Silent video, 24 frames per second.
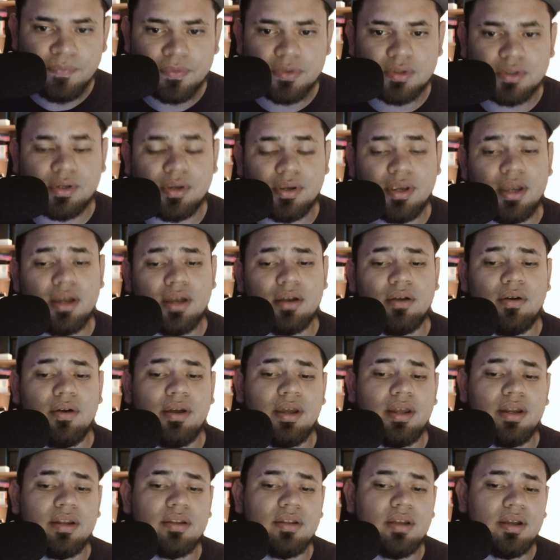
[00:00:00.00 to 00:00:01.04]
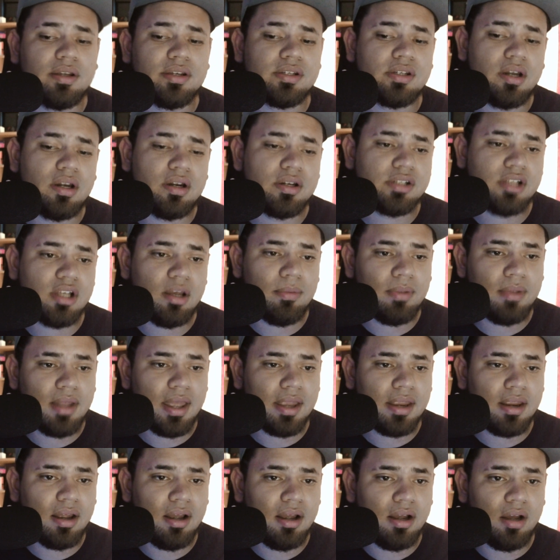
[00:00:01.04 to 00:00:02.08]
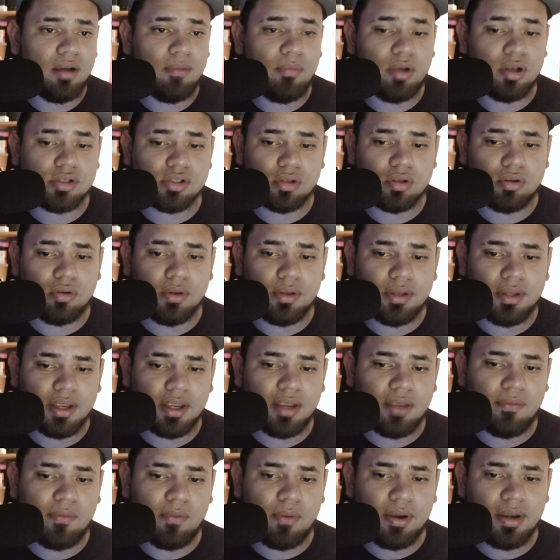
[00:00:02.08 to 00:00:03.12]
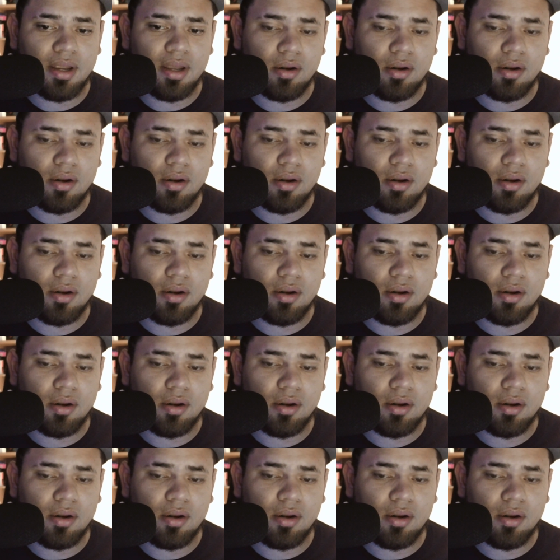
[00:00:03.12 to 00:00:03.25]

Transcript: So yeah, go ahead and uh, share, sub, like. Uh, I'm also doing the giveaway.